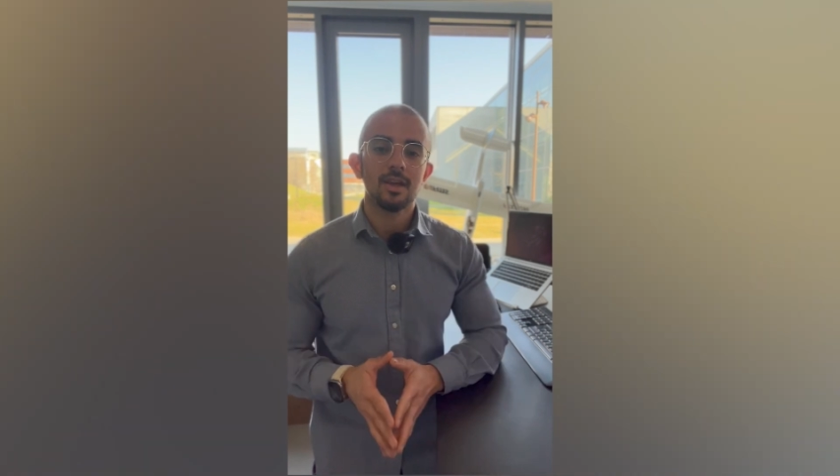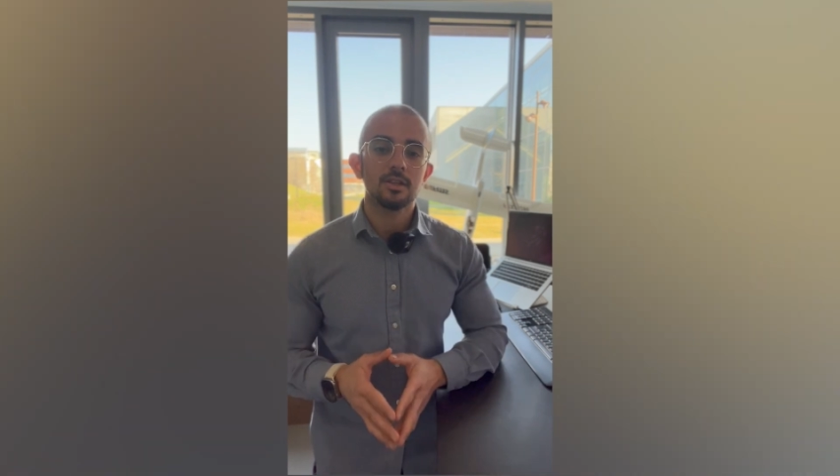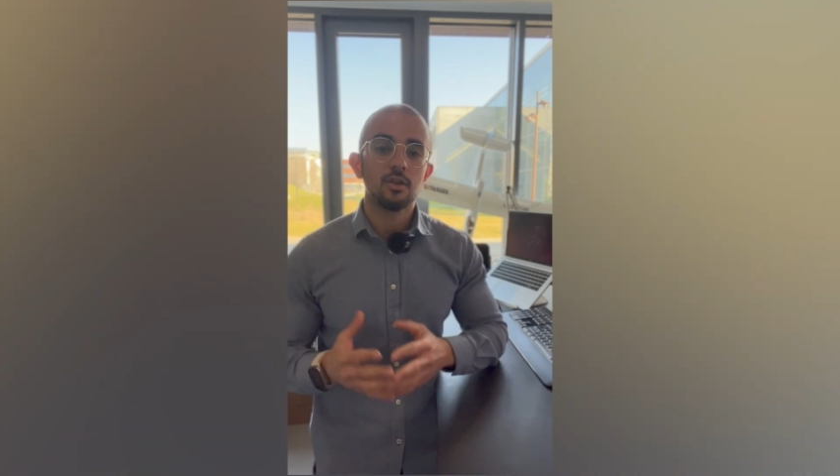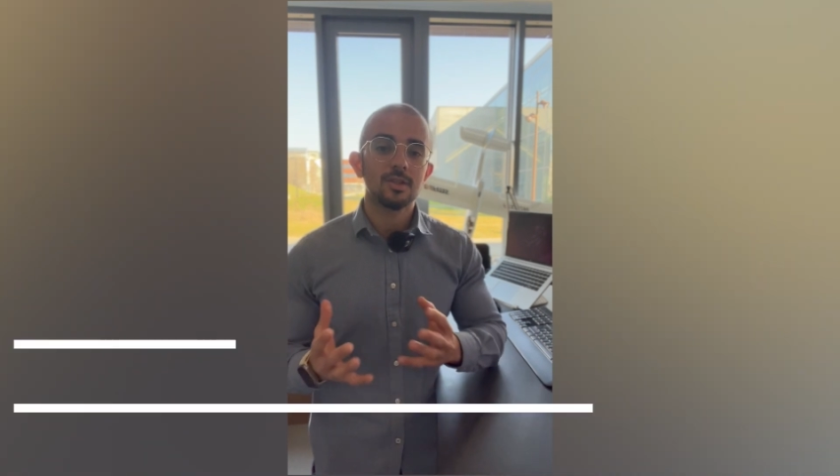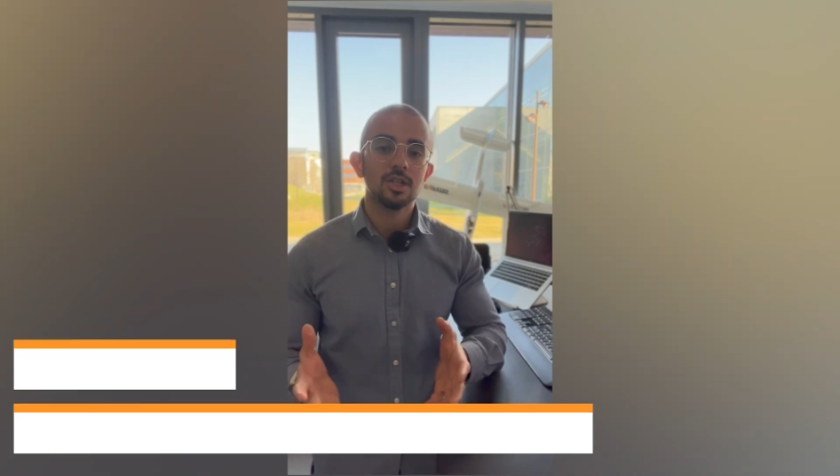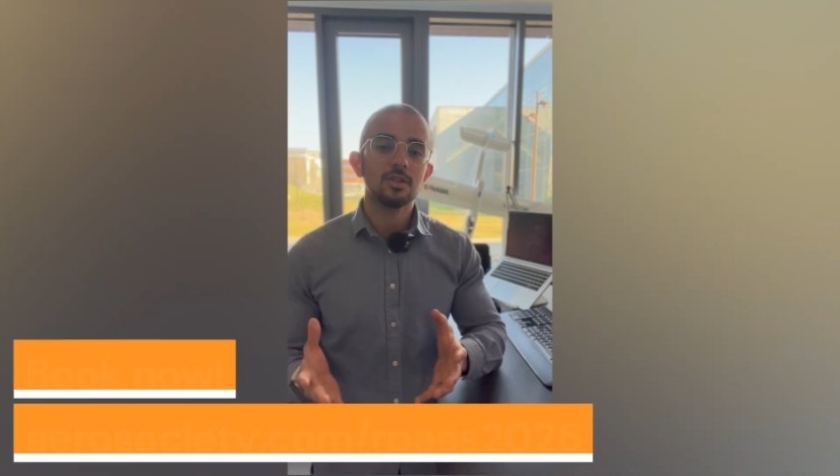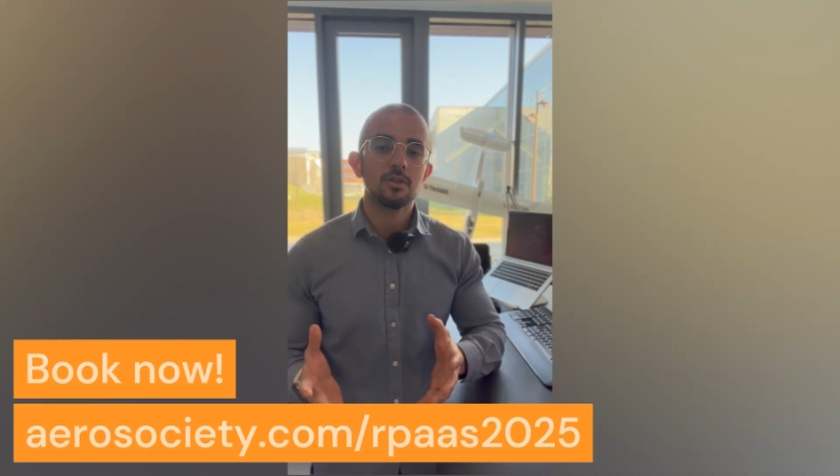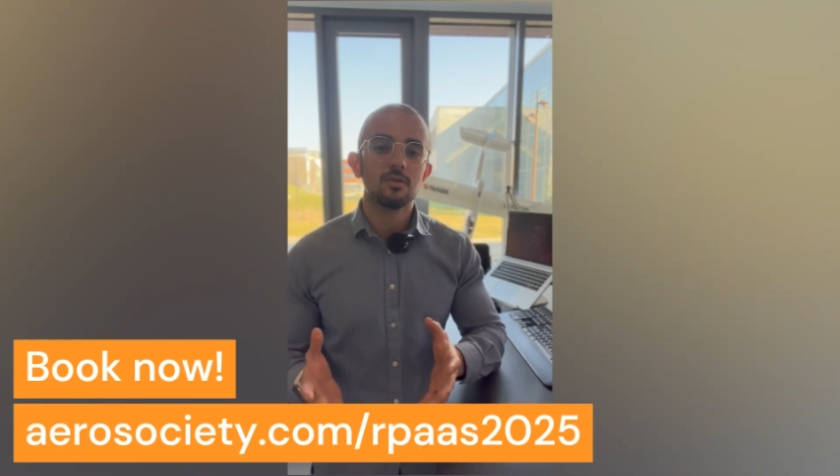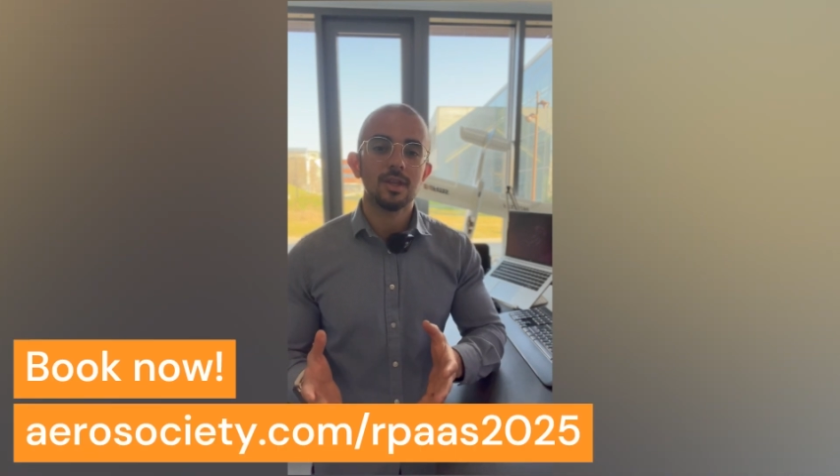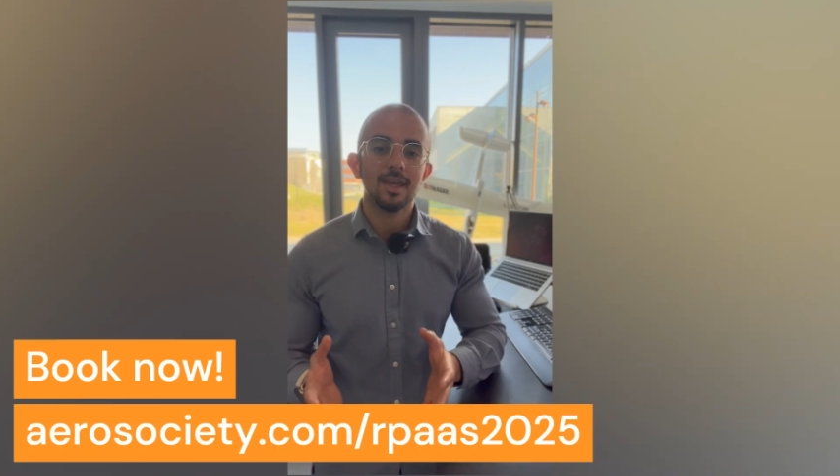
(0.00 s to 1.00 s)
So register
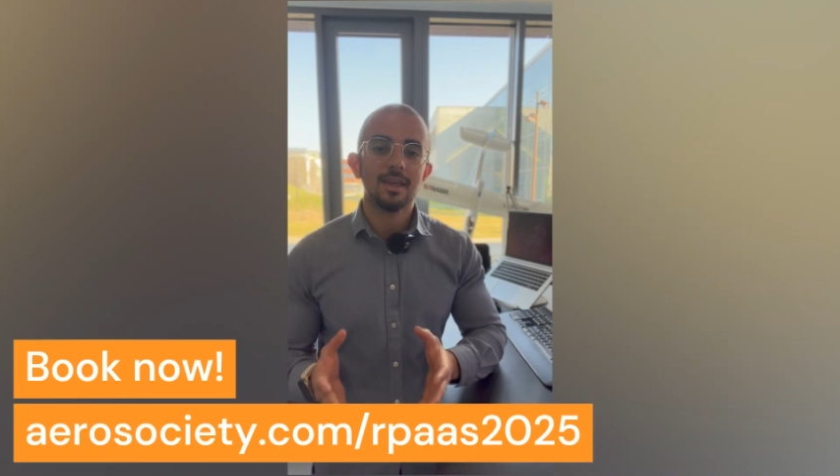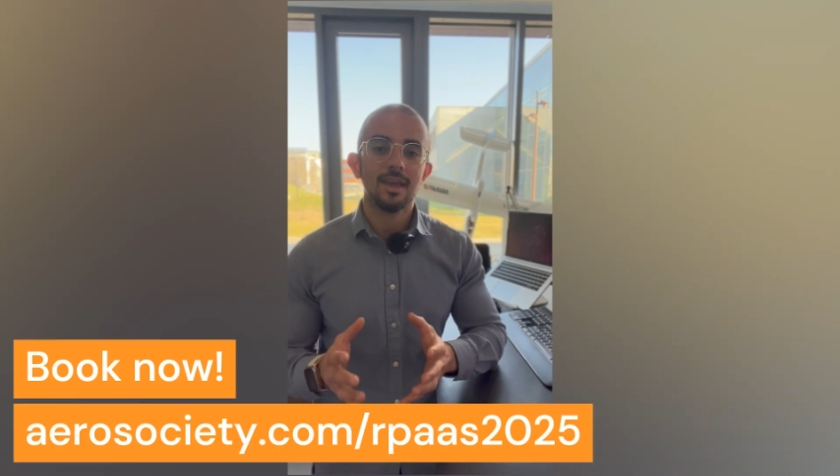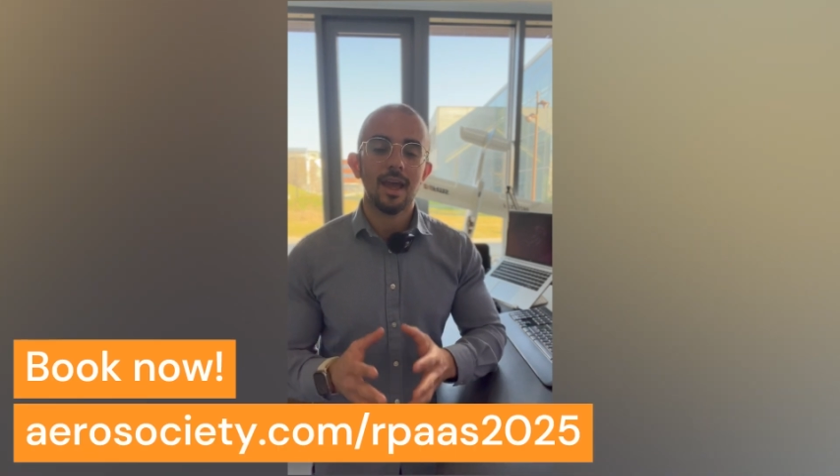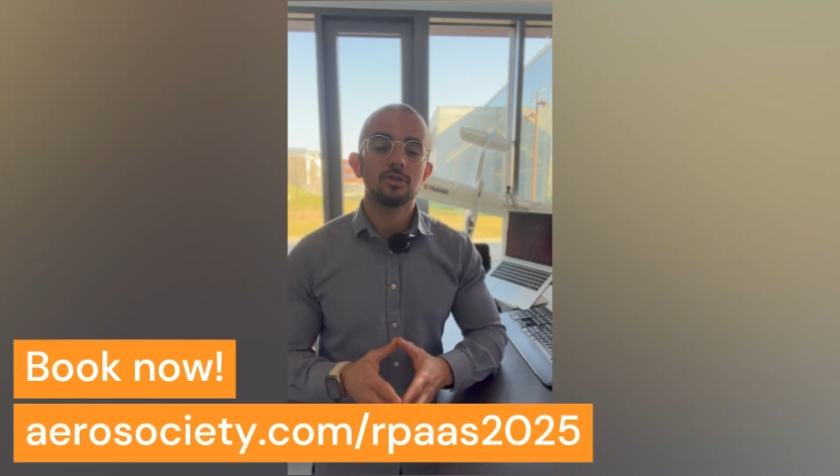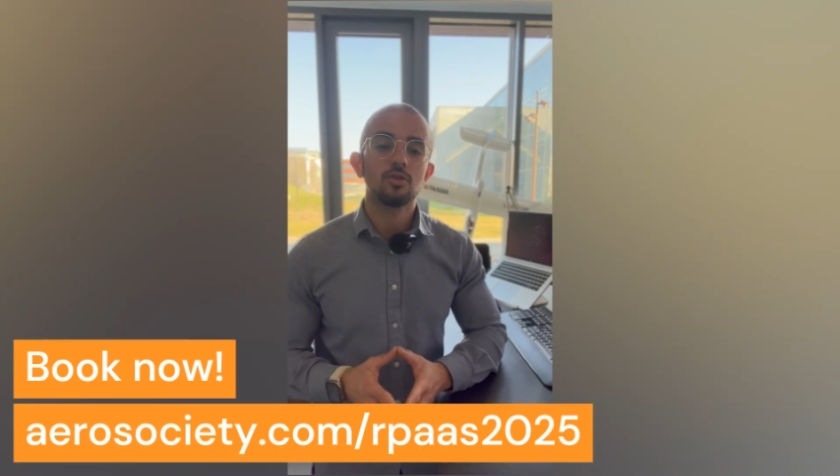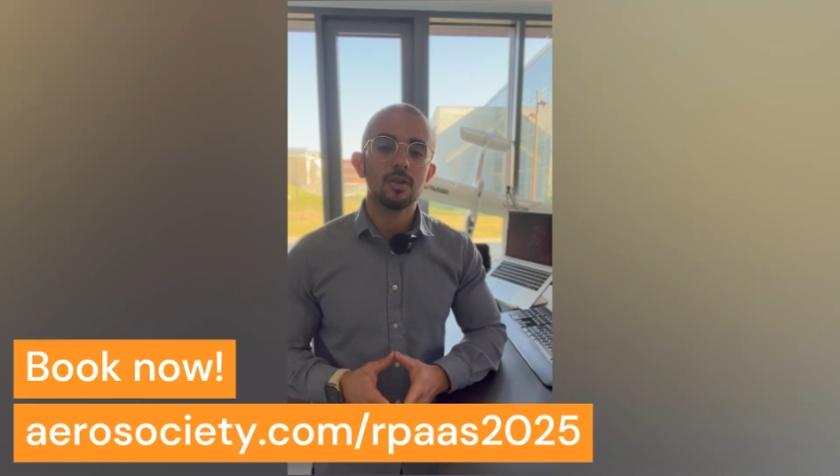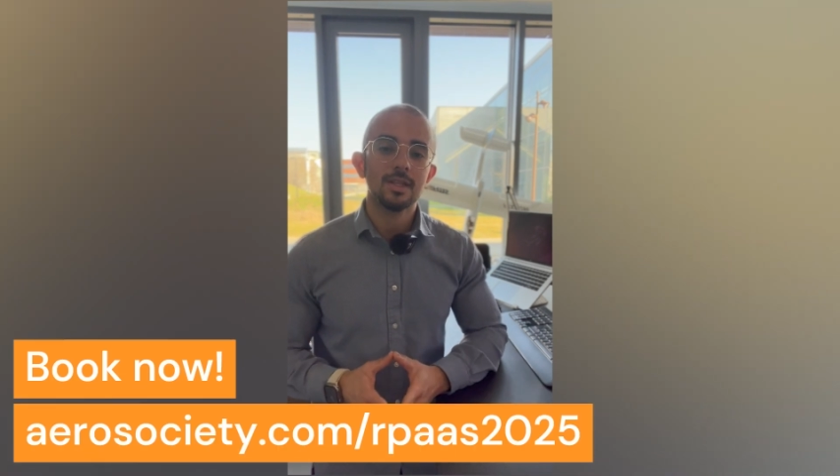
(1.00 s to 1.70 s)
today and join